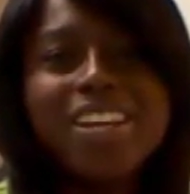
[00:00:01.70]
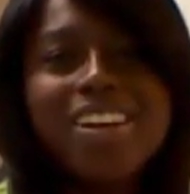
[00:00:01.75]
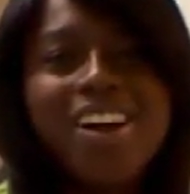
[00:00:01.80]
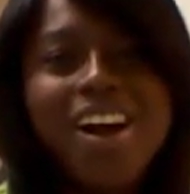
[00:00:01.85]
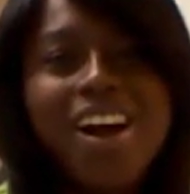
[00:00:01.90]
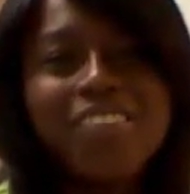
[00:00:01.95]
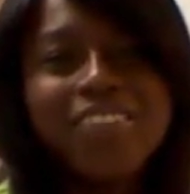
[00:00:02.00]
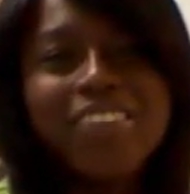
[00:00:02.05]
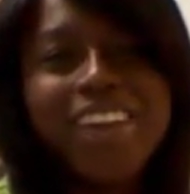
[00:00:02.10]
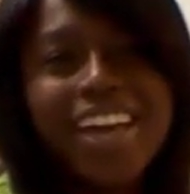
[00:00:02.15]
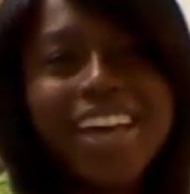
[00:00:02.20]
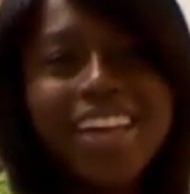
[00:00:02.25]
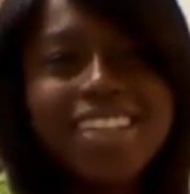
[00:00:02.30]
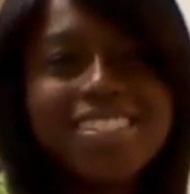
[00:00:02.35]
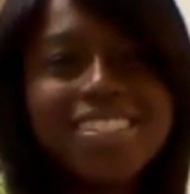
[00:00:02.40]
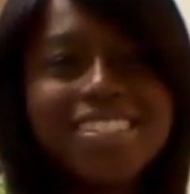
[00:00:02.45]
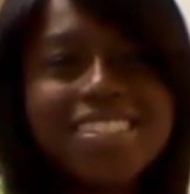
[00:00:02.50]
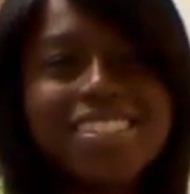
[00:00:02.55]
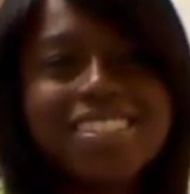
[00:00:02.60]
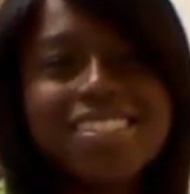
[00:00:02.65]
coffee
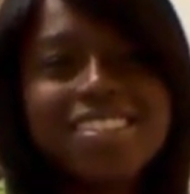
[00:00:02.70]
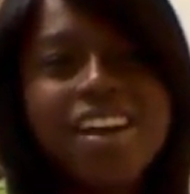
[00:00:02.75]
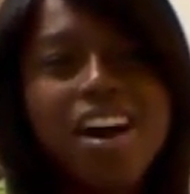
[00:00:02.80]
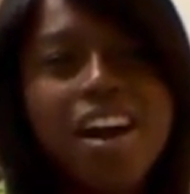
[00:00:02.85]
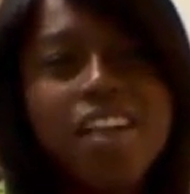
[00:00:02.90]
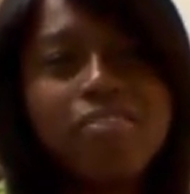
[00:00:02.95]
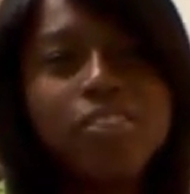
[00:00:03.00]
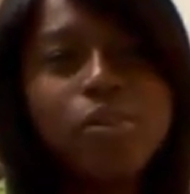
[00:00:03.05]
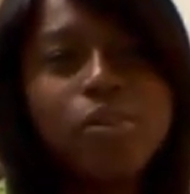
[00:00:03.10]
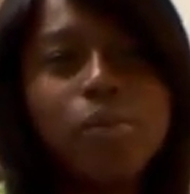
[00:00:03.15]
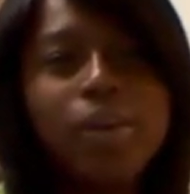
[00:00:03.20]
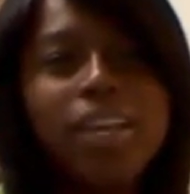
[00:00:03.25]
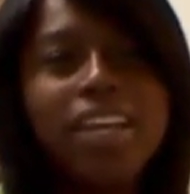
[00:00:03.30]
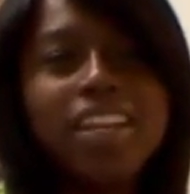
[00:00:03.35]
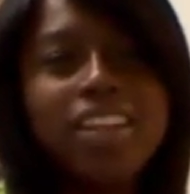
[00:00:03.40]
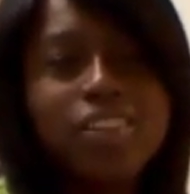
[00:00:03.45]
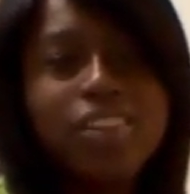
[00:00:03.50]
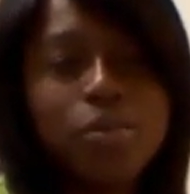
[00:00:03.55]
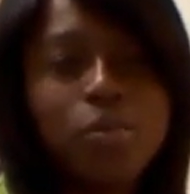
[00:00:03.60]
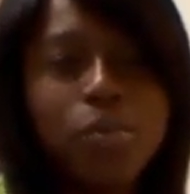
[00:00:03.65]
heads, this is Coffee
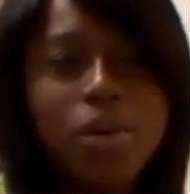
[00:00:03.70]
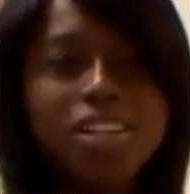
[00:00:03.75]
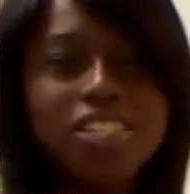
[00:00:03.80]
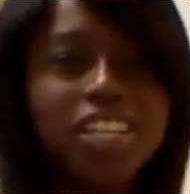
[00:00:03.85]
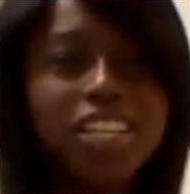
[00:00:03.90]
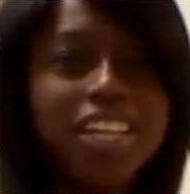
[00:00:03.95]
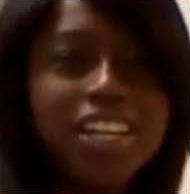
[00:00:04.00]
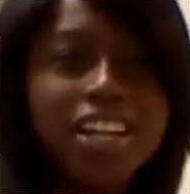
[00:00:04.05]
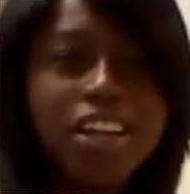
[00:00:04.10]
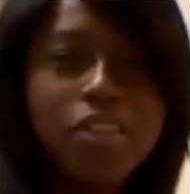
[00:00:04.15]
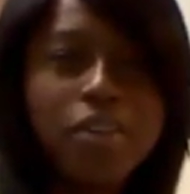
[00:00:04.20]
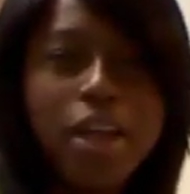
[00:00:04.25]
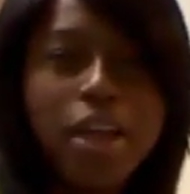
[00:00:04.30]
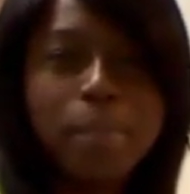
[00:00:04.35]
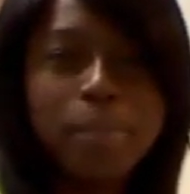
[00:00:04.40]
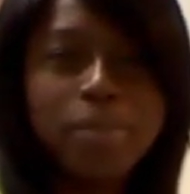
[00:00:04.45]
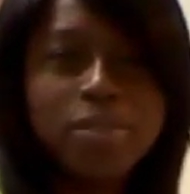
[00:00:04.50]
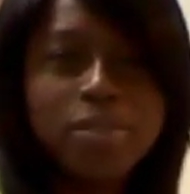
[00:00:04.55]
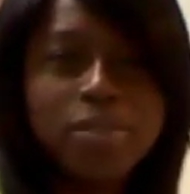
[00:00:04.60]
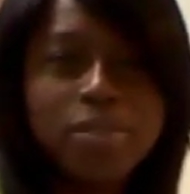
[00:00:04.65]
Queen, and you're watching another
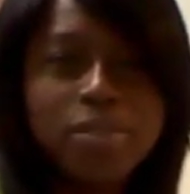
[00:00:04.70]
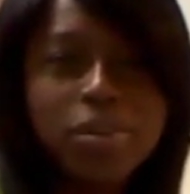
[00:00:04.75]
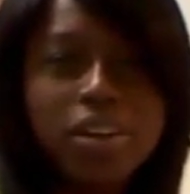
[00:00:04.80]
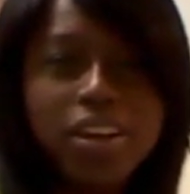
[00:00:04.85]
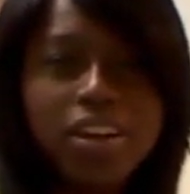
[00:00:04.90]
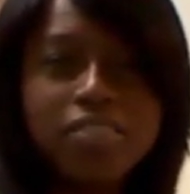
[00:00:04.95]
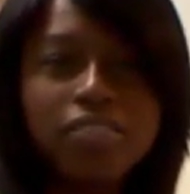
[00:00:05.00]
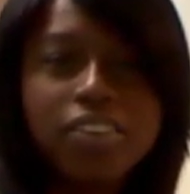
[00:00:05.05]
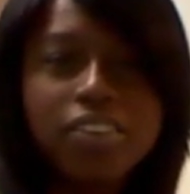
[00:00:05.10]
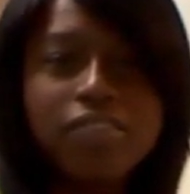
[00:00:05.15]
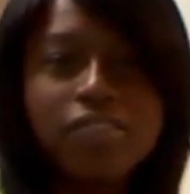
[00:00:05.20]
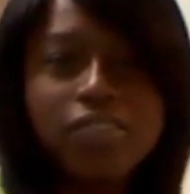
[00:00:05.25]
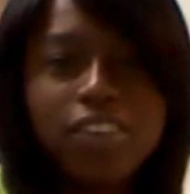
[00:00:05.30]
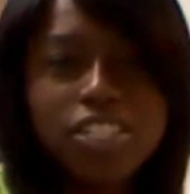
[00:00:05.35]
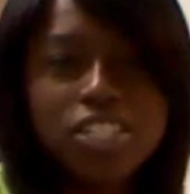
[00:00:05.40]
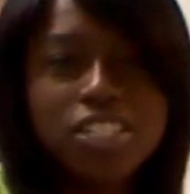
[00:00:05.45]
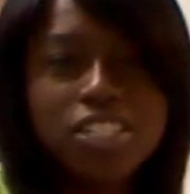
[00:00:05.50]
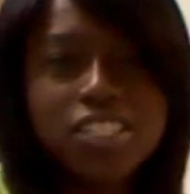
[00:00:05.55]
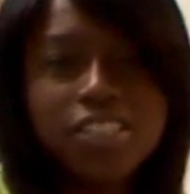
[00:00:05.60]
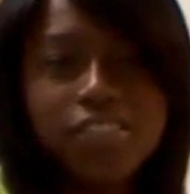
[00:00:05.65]
episode of
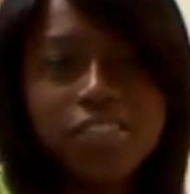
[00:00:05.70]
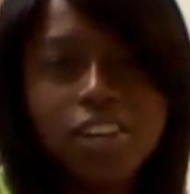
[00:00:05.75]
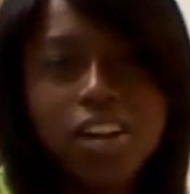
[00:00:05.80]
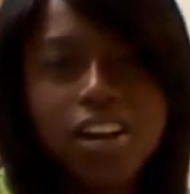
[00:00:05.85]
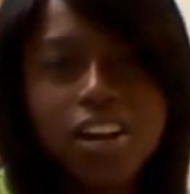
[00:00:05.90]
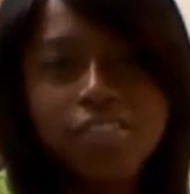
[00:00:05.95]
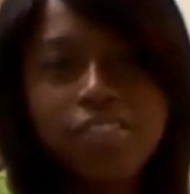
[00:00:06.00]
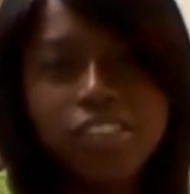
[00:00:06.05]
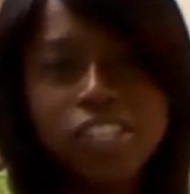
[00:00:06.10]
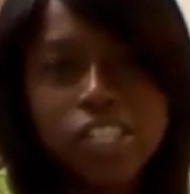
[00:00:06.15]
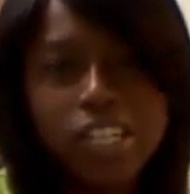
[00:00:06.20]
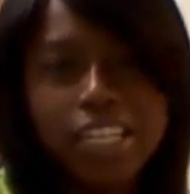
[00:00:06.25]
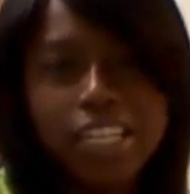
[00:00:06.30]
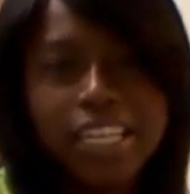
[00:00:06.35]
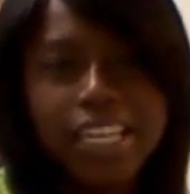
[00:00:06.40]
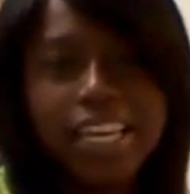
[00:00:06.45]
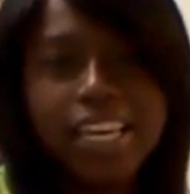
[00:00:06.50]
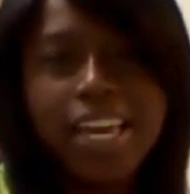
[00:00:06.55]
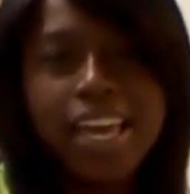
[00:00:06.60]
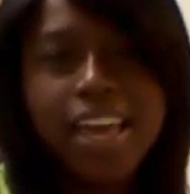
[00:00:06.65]
Confessions of a Coffee
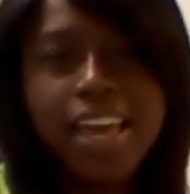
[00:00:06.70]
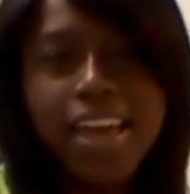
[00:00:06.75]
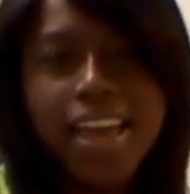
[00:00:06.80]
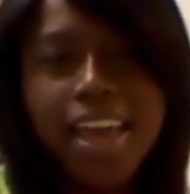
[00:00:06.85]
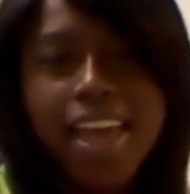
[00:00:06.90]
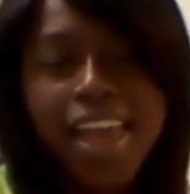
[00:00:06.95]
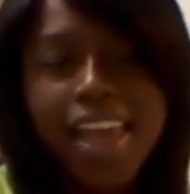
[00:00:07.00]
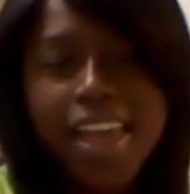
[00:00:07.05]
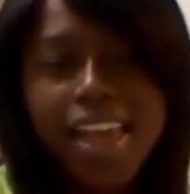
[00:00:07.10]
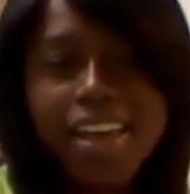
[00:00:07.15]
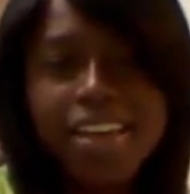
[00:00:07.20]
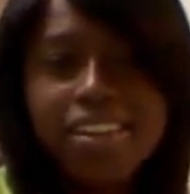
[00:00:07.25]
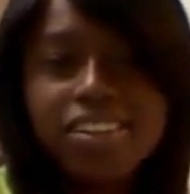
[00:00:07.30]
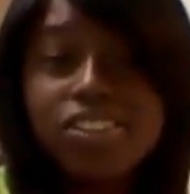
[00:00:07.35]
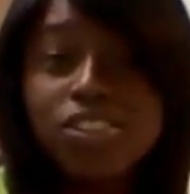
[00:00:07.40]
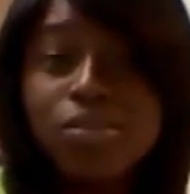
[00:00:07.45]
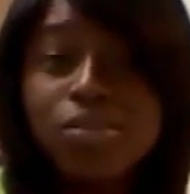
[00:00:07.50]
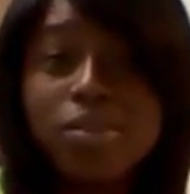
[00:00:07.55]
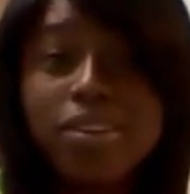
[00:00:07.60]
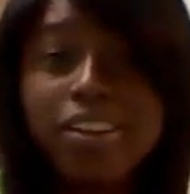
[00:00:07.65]
Junkie, and
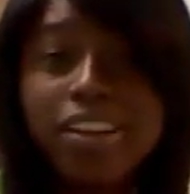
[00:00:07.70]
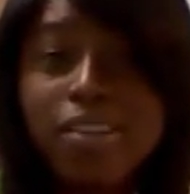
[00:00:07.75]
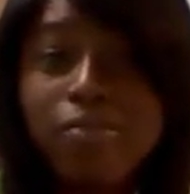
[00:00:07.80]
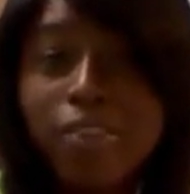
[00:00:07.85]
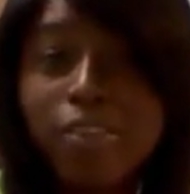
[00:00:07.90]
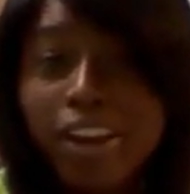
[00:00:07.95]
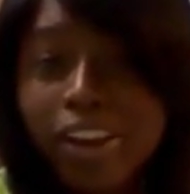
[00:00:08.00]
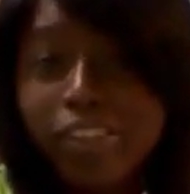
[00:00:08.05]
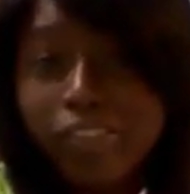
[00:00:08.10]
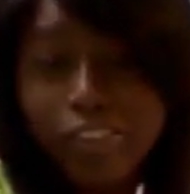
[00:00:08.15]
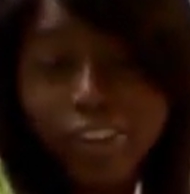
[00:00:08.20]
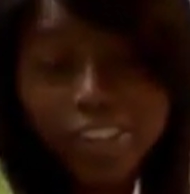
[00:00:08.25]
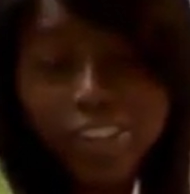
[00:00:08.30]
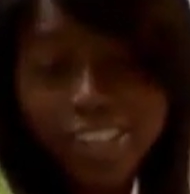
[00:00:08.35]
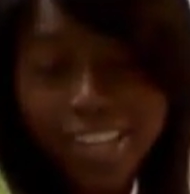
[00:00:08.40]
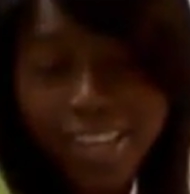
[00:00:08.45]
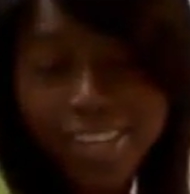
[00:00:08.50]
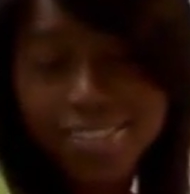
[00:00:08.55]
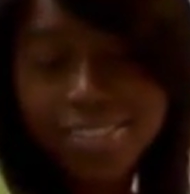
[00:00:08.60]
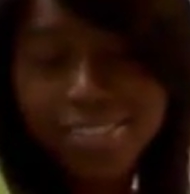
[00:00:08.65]
you are now ready for
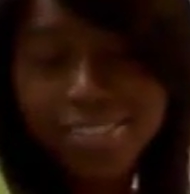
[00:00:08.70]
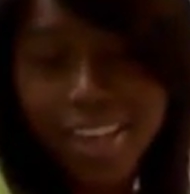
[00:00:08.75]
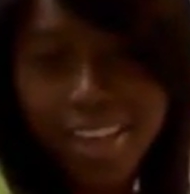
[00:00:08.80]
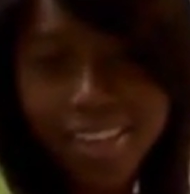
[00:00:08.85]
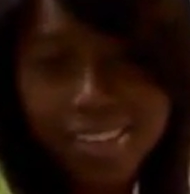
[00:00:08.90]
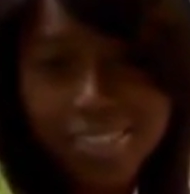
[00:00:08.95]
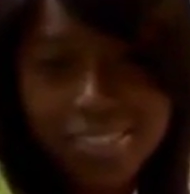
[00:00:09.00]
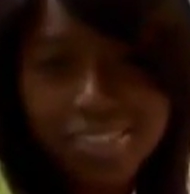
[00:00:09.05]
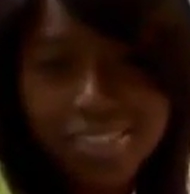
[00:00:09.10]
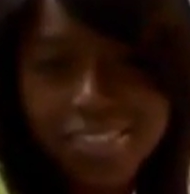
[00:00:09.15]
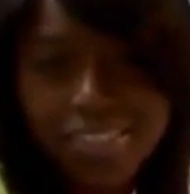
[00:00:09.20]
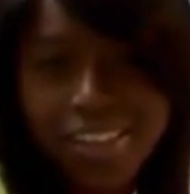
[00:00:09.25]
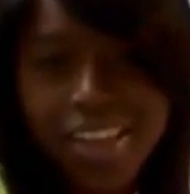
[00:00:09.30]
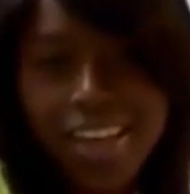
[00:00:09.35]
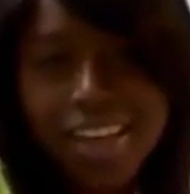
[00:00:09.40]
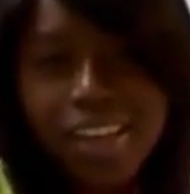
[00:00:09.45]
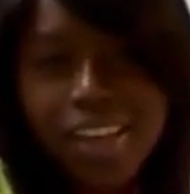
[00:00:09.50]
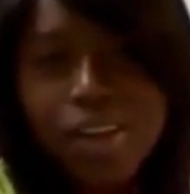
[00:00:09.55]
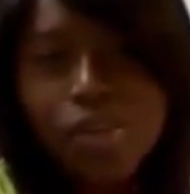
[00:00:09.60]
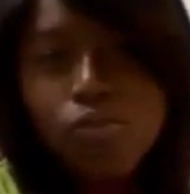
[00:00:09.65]
your taste test.
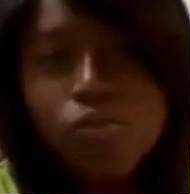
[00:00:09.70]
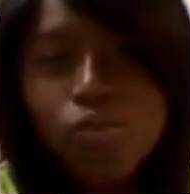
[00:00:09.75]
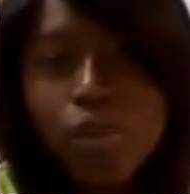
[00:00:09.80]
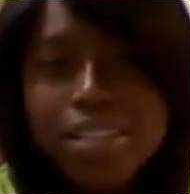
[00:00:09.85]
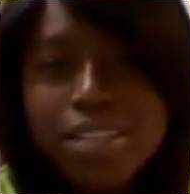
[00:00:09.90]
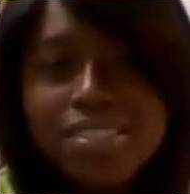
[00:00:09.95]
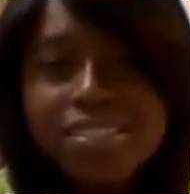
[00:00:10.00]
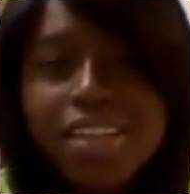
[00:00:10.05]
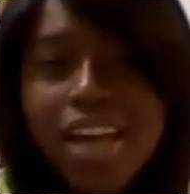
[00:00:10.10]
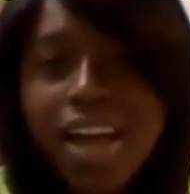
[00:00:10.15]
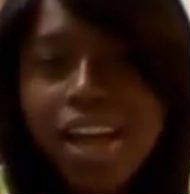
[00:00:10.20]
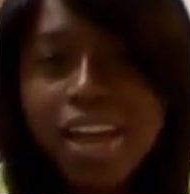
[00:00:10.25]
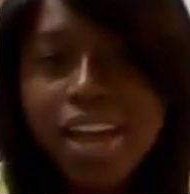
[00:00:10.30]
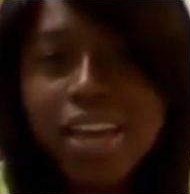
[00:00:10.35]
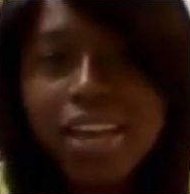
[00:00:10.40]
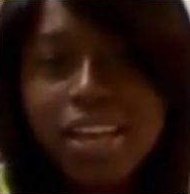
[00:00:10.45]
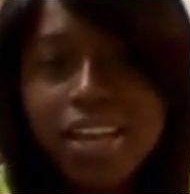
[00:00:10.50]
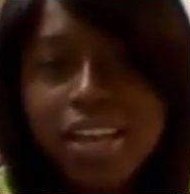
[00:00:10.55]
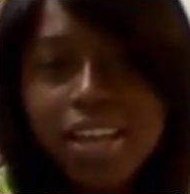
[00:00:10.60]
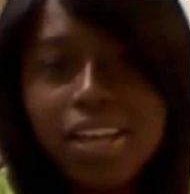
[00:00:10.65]
Once
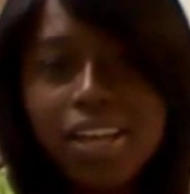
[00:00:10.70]
I